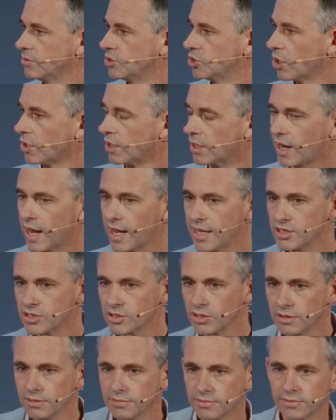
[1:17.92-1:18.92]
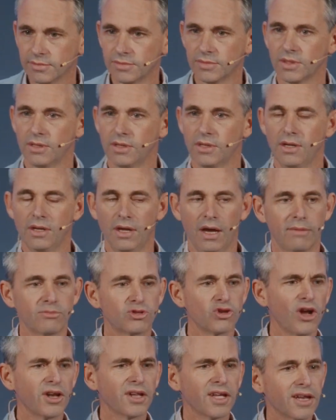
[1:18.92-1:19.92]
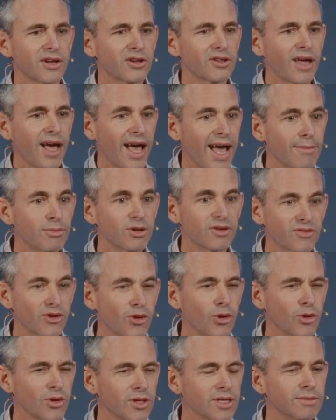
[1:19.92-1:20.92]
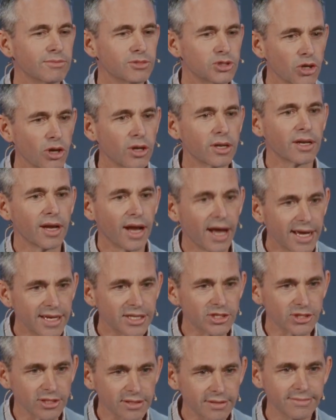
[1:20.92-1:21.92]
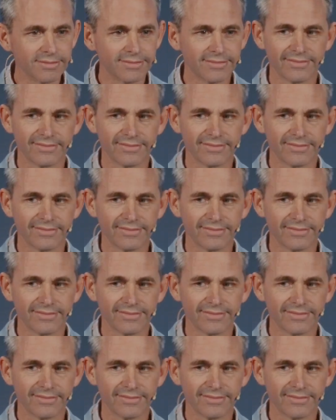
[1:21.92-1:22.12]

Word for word: John and Hazel. I'm trying to get into the habit of calling them John and Hazel.